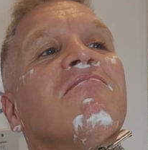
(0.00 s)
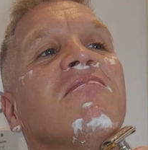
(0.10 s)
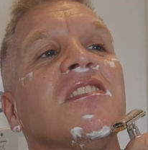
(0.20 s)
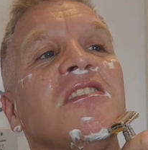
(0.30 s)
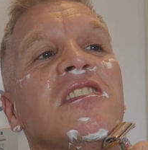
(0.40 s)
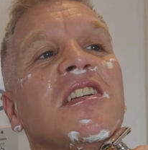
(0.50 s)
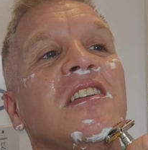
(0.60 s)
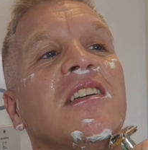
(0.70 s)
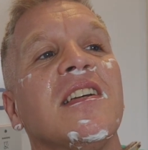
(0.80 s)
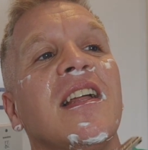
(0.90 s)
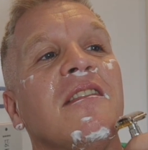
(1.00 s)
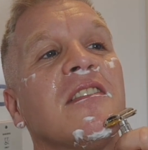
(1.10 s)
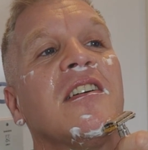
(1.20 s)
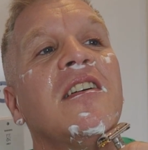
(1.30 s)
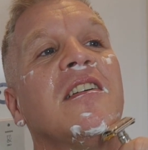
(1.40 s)
So you know you can have a
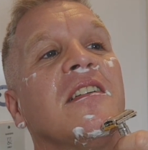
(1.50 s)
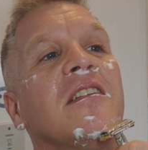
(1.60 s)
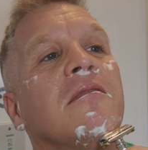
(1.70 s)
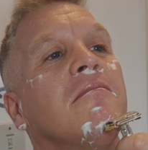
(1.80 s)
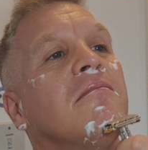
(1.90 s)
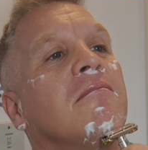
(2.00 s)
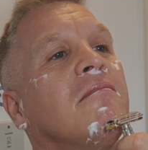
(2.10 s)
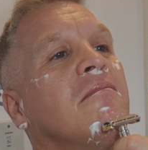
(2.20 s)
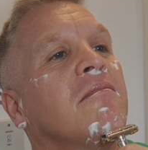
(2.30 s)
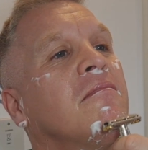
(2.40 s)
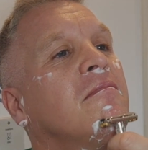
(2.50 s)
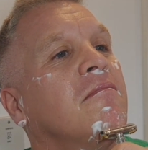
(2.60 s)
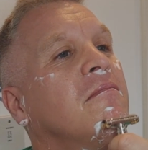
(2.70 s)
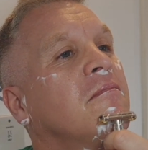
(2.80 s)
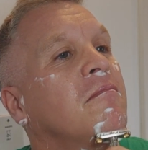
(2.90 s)
car now.
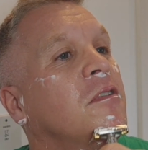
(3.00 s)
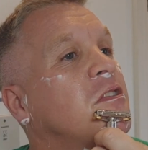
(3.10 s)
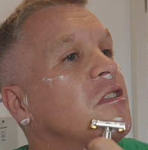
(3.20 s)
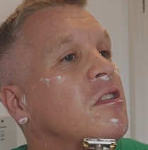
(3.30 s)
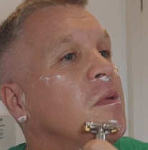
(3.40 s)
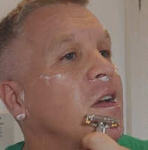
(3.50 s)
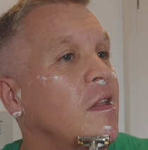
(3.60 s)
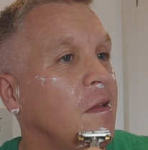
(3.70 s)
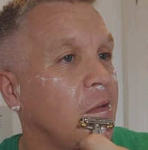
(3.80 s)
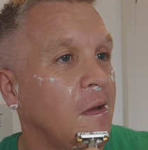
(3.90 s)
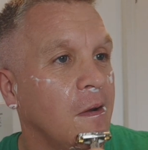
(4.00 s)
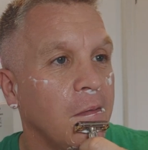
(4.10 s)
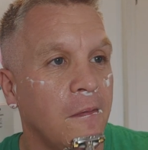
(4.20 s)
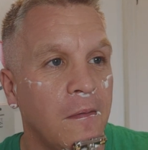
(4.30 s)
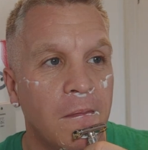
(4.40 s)
But it's just the way that, you
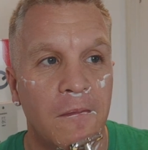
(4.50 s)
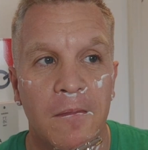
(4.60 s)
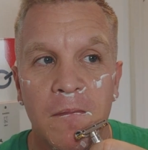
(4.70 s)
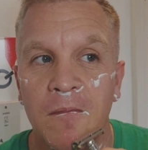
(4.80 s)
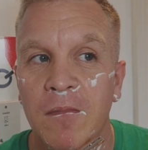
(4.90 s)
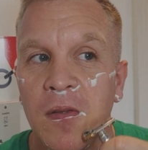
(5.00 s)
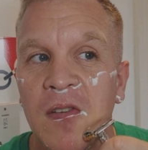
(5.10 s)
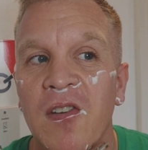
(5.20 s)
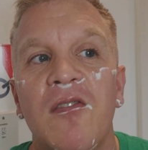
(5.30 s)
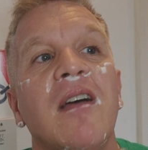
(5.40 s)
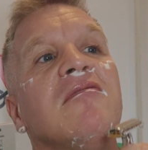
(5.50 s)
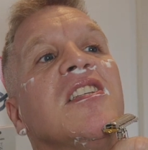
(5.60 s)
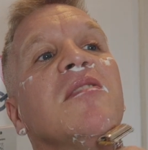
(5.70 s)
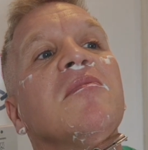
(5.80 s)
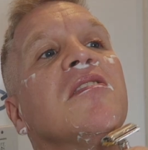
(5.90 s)
know, round
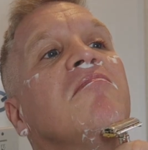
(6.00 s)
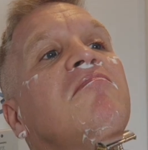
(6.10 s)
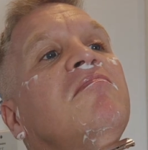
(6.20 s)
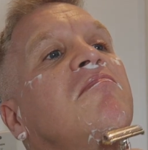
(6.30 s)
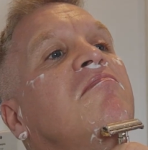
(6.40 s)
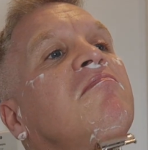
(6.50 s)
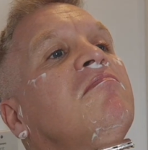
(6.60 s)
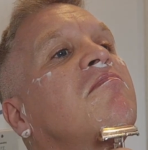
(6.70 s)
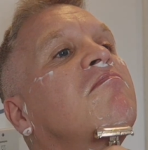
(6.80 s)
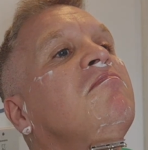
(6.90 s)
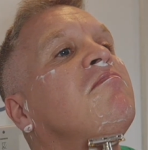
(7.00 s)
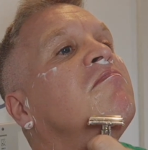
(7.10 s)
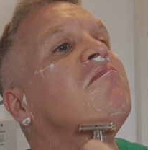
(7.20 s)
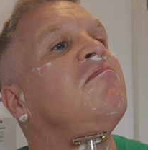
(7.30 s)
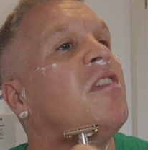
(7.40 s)
Tipton.
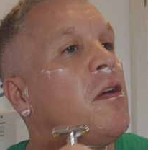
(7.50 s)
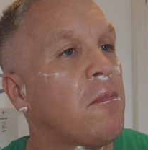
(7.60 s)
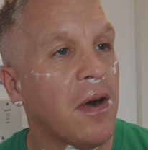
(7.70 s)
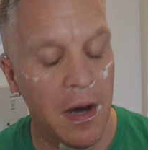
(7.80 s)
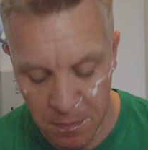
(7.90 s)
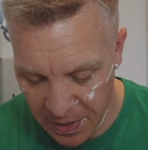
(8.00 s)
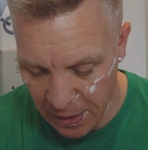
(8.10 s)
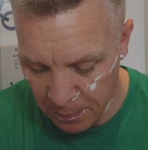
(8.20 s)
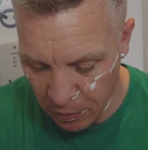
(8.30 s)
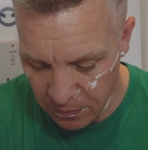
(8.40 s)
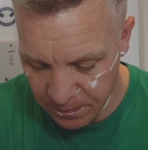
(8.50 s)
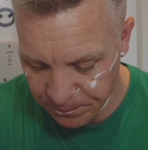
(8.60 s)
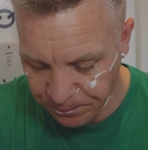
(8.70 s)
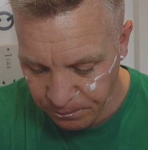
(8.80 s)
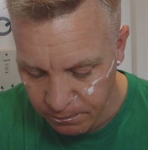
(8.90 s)
Very proud people.
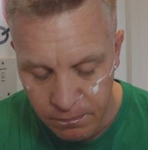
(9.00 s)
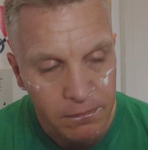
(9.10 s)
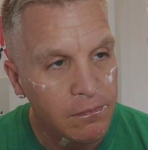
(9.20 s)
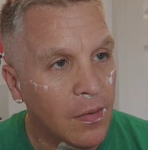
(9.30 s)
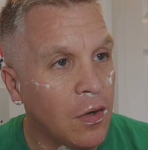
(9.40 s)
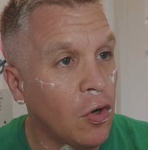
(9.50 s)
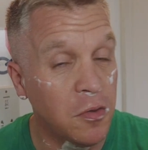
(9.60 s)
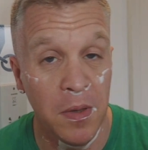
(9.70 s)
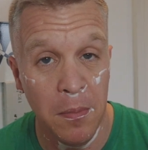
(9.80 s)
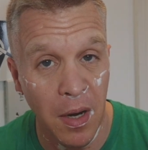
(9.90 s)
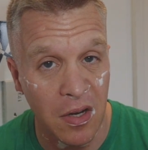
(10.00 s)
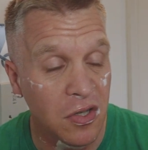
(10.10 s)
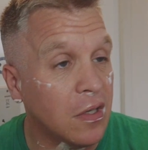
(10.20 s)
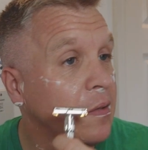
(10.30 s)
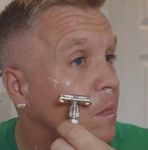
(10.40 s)
Nice people,
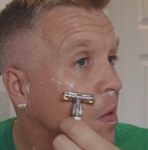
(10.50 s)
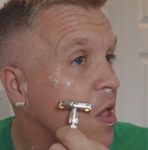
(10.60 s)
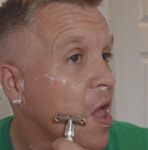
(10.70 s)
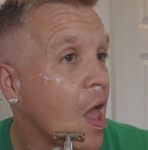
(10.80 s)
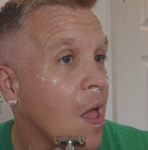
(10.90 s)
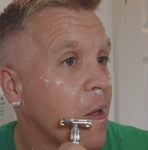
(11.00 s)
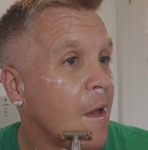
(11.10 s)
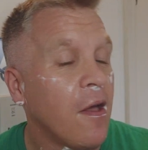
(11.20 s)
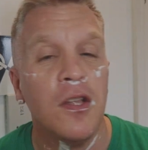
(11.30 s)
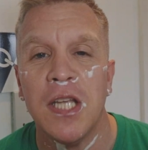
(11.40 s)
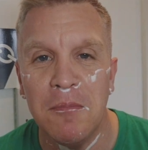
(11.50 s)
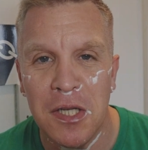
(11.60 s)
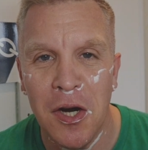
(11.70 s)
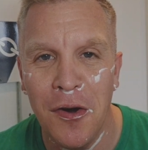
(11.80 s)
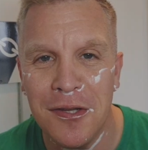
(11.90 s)
actually.
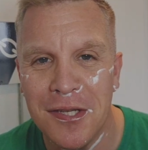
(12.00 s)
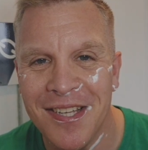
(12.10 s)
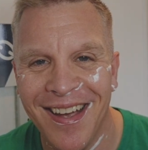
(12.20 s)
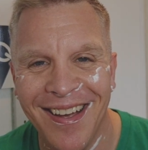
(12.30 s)
Tiptonites.